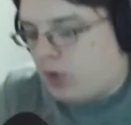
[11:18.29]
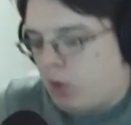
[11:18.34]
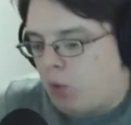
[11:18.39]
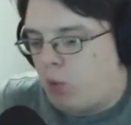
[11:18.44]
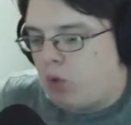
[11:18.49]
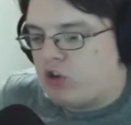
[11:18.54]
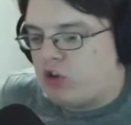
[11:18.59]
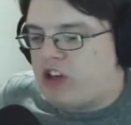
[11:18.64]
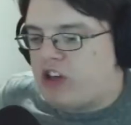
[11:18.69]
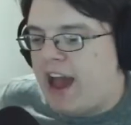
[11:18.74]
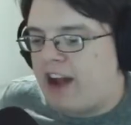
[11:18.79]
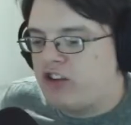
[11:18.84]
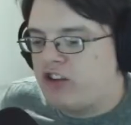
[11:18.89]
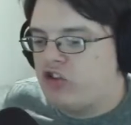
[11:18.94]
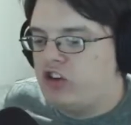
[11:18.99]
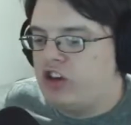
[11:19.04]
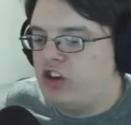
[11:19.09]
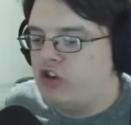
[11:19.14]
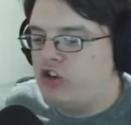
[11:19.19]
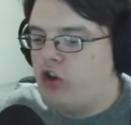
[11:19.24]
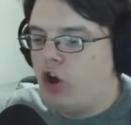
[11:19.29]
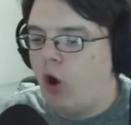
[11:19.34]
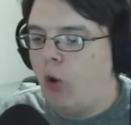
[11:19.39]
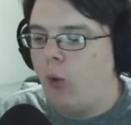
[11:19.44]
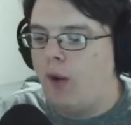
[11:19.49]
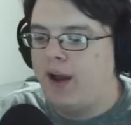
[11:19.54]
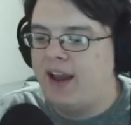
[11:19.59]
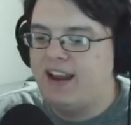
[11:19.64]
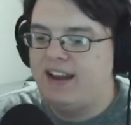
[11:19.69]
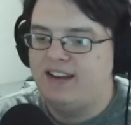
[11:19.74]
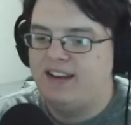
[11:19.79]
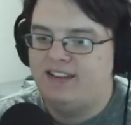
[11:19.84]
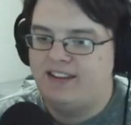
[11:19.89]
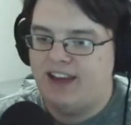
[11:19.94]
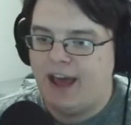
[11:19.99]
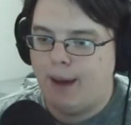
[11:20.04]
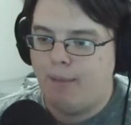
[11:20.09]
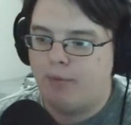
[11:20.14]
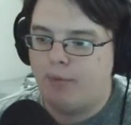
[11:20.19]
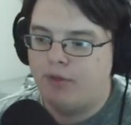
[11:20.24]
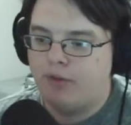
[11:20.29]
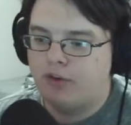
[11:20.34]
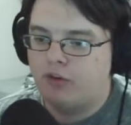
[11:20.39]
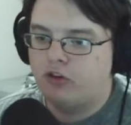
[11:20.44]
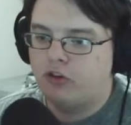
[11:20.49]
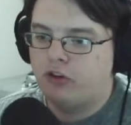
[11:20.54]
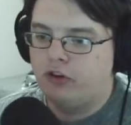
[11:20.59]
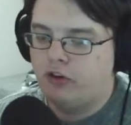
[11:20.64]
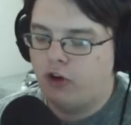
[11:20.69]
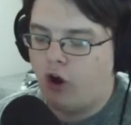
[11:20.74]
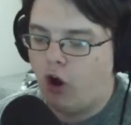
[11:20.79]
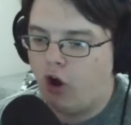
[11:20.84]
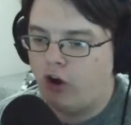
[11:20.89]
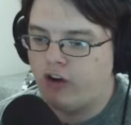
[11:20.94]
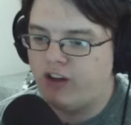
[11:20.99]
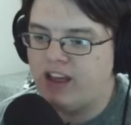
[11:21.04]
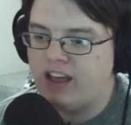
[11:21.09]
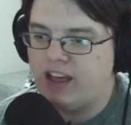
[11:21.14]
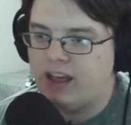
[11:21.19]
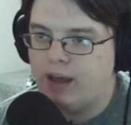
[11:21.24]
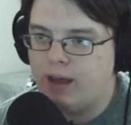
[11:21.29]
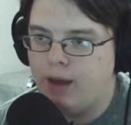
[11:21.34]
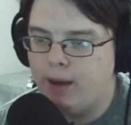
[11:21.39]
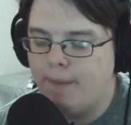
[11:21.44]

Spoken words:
which actually go in depth talking